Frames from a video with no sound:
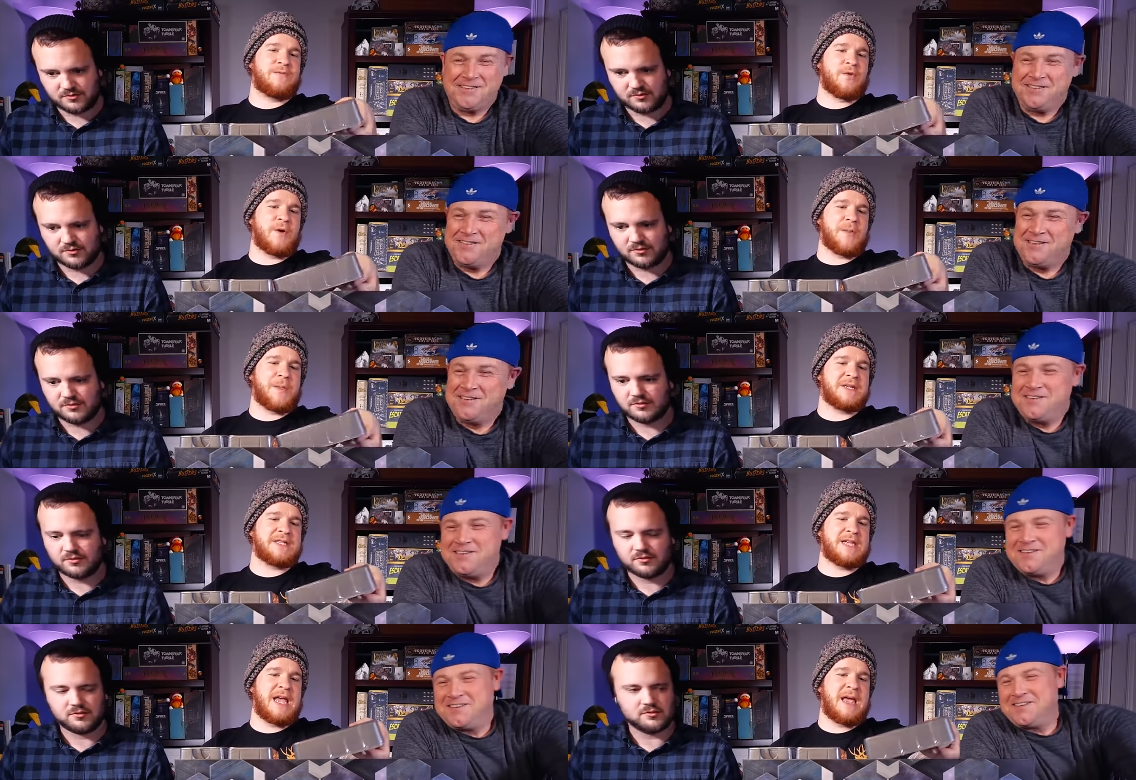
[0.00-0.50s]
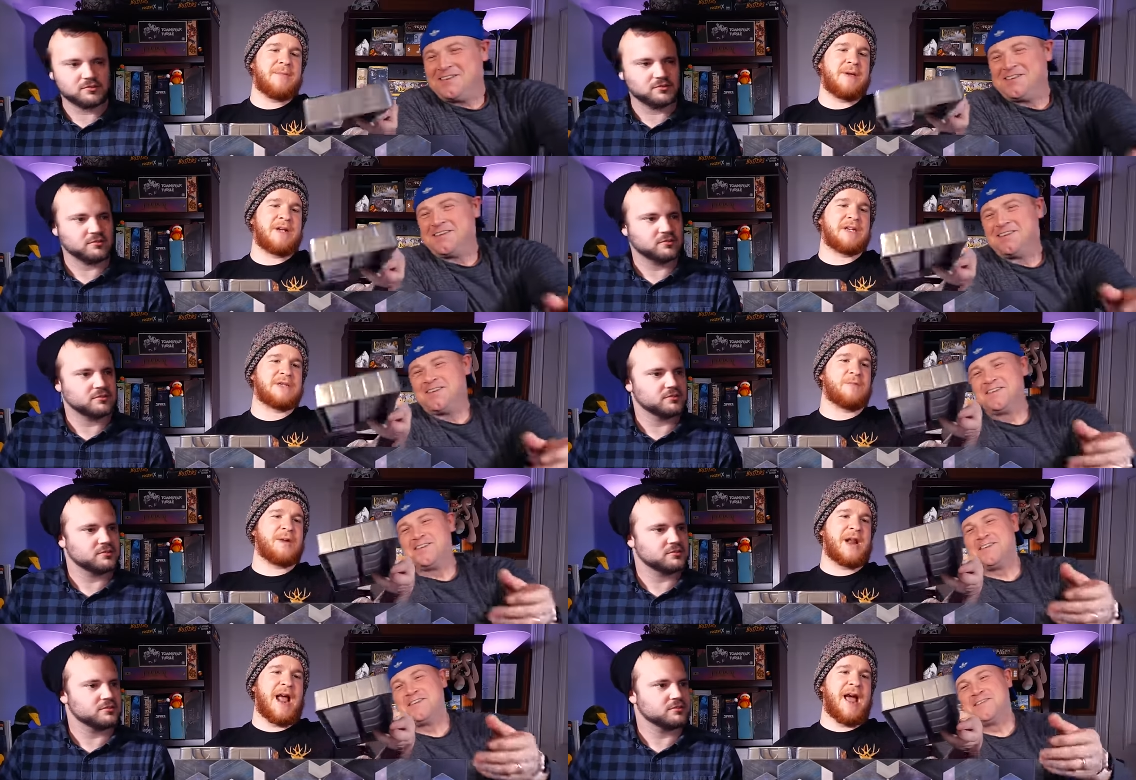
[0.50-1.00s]
Speaker 1: of what this game
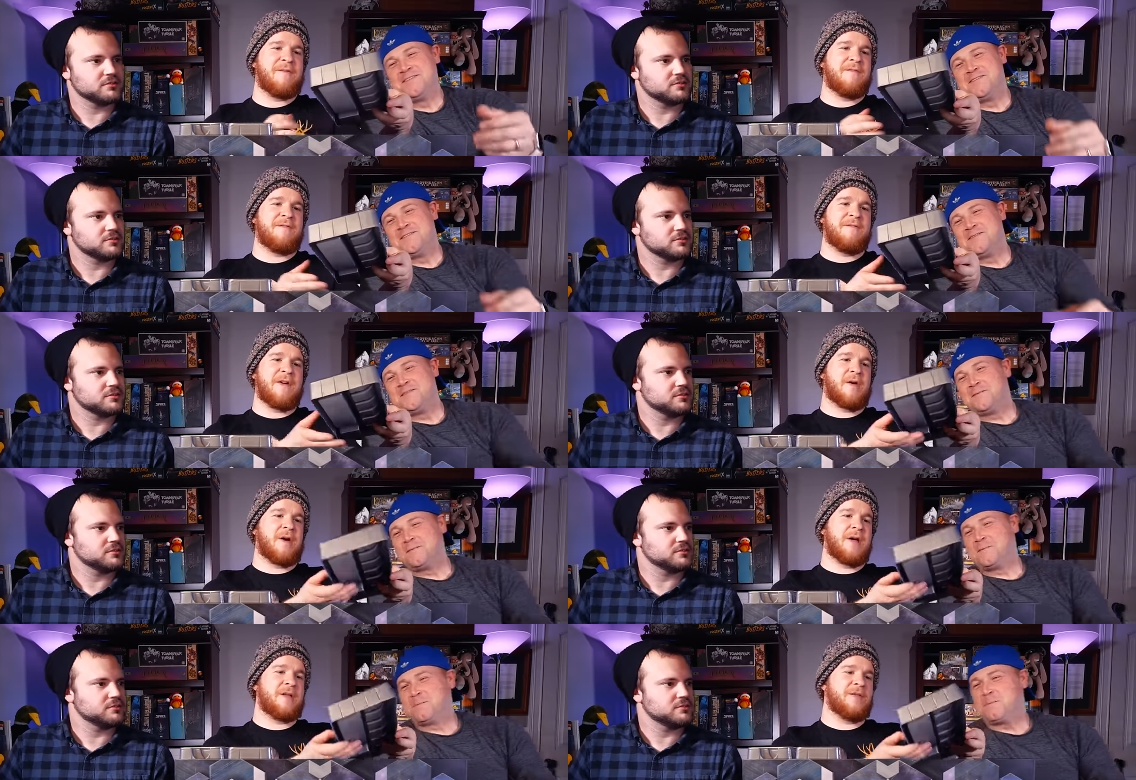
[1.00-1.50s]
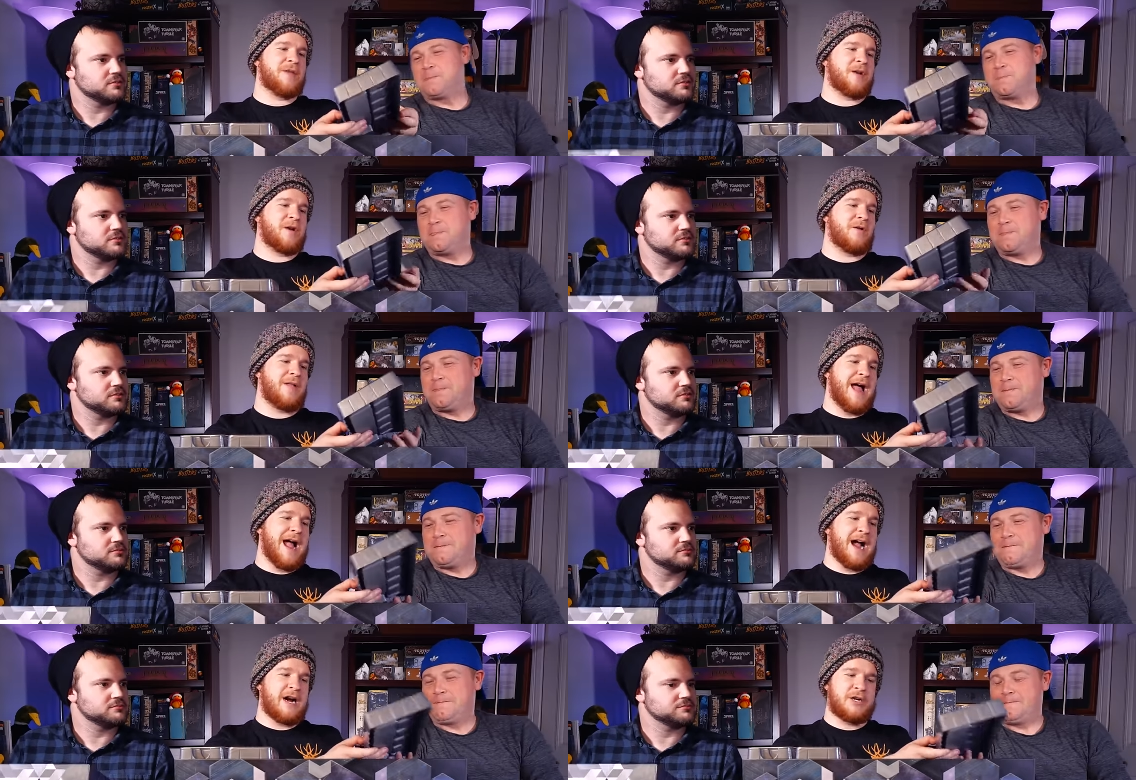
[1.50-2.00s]
is, but have very
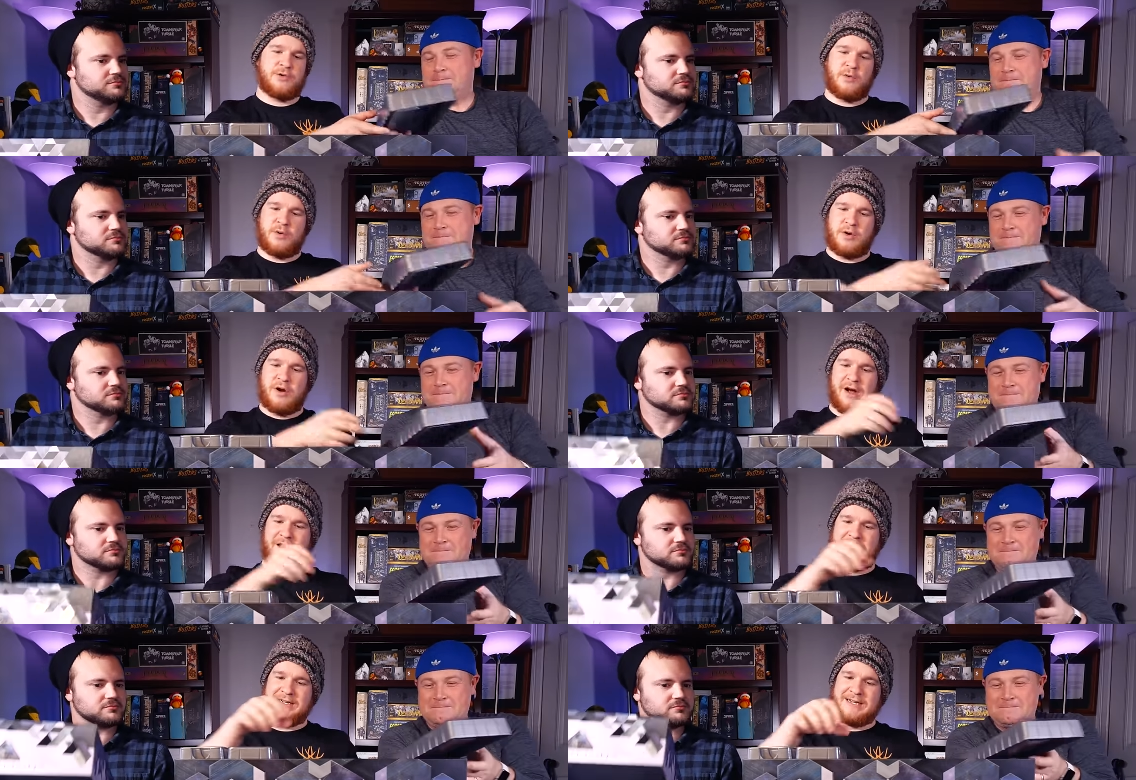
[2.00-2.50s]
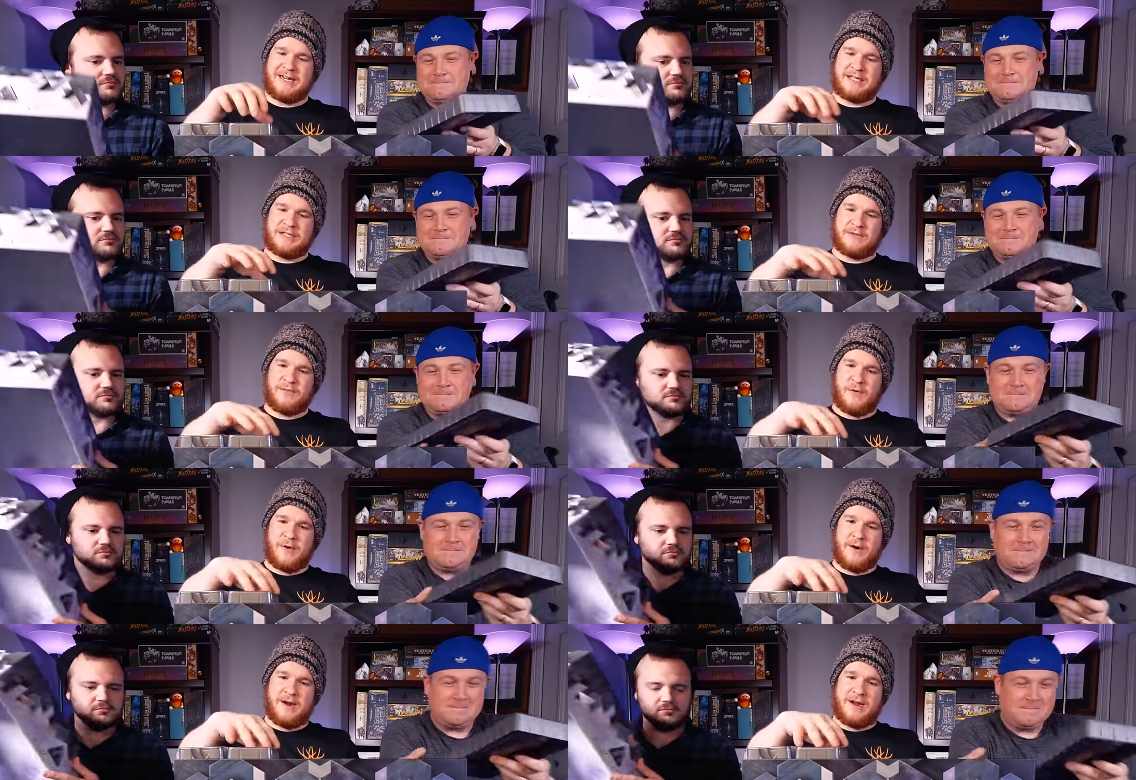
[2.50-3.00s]
little actual context
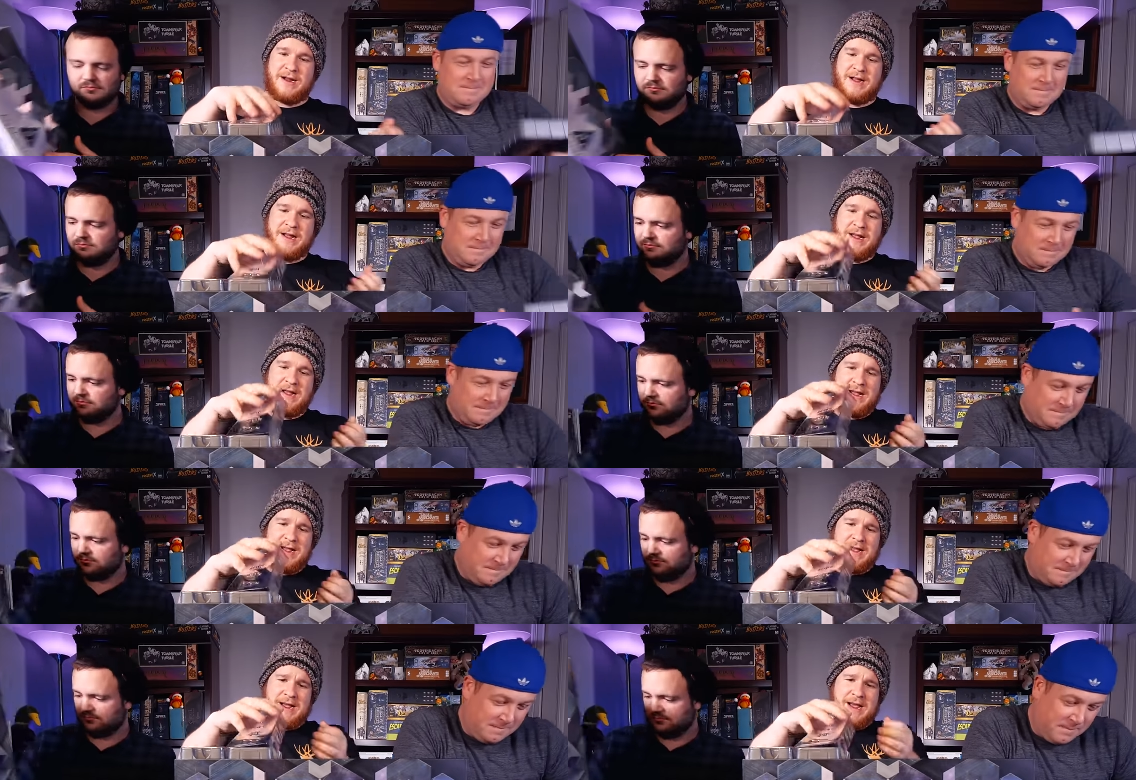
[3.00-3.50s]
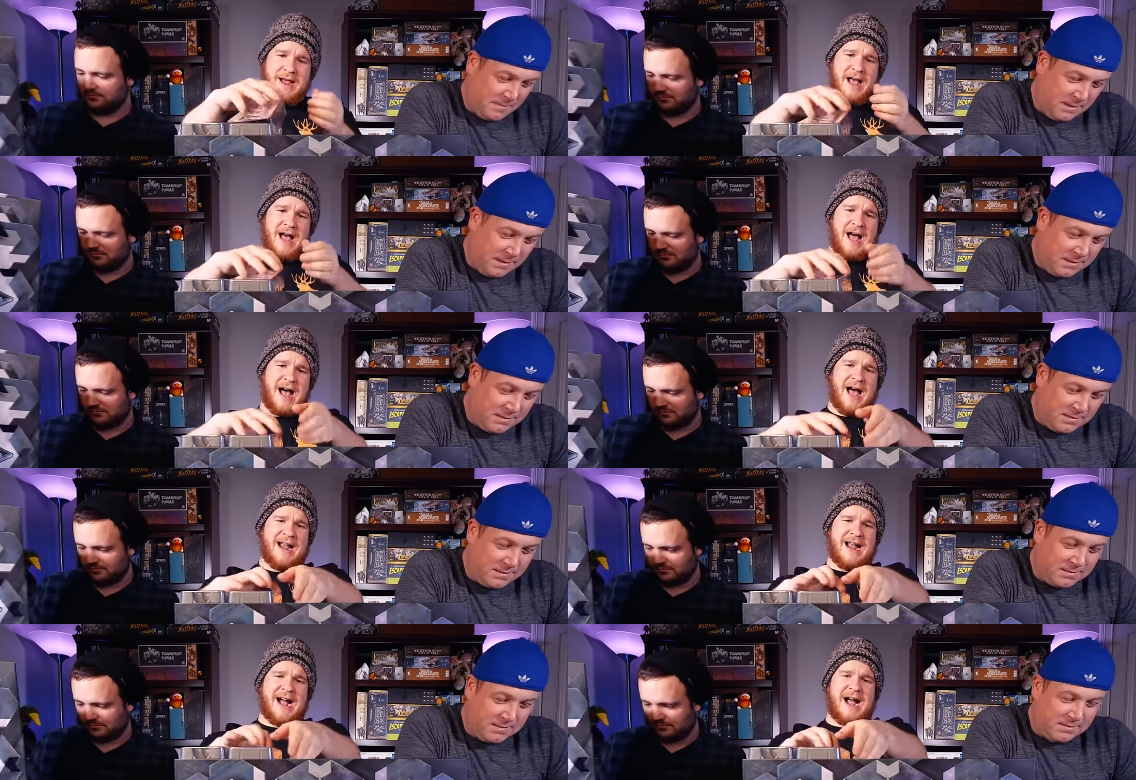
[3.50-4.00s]
for it.
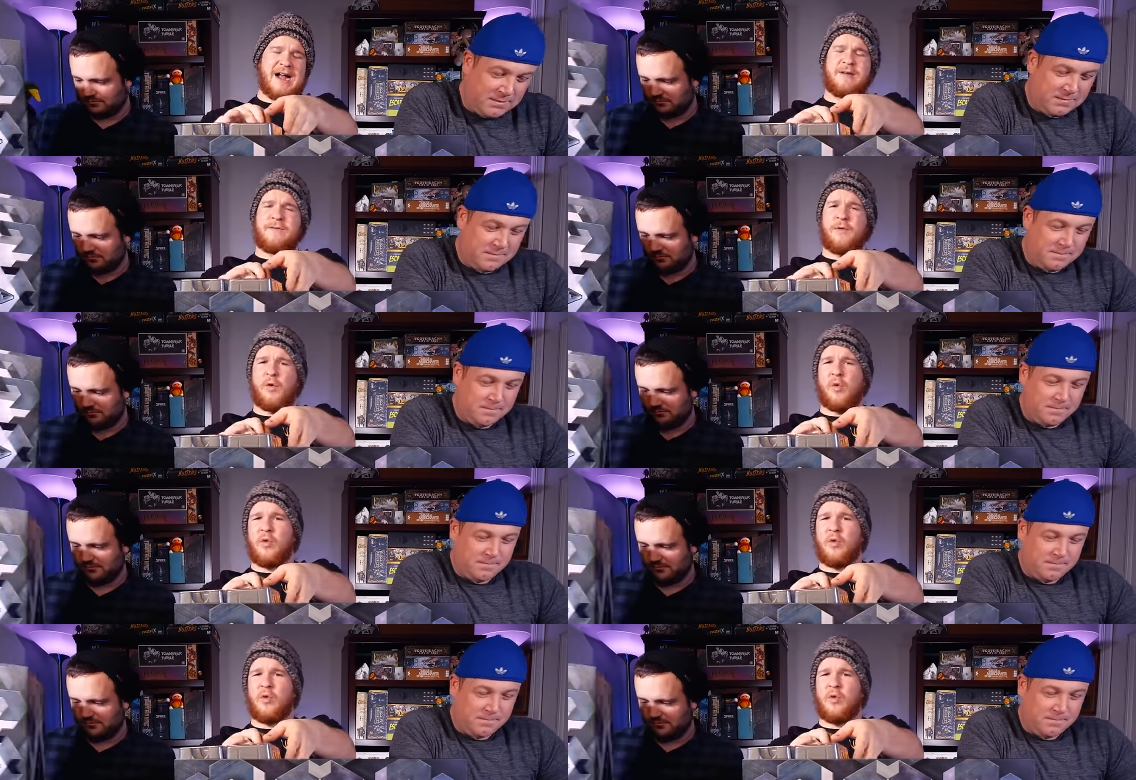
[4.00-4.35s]
I kind of